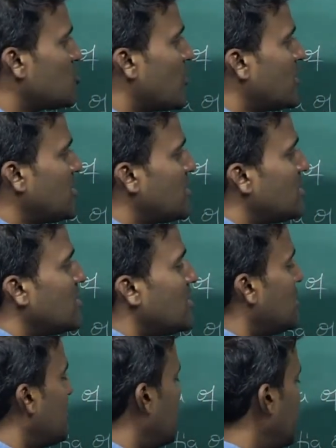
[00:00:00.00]
one,
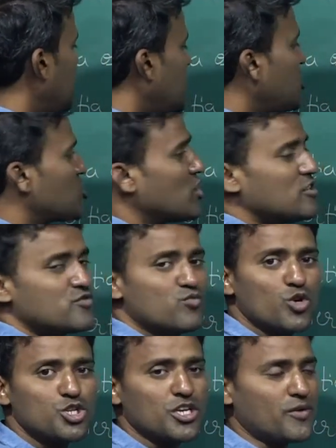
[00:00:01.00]
inertia of
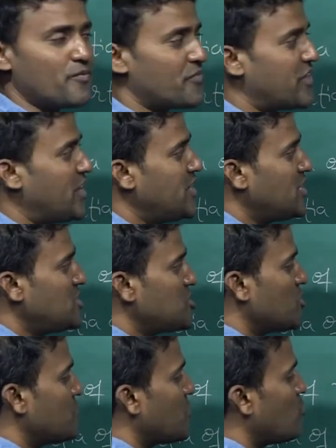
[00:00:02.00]
motion.
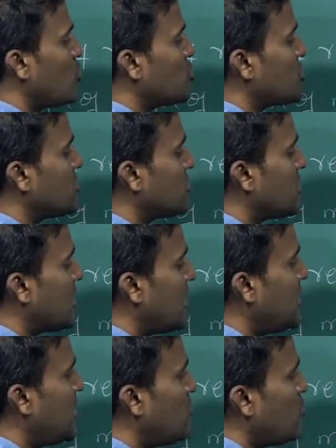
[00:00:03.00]

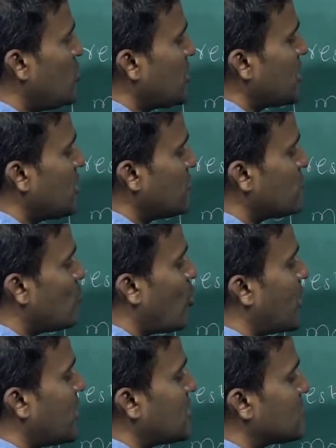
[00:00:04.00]
Inability of
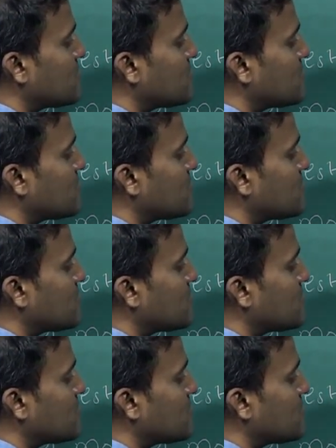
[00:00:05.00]
body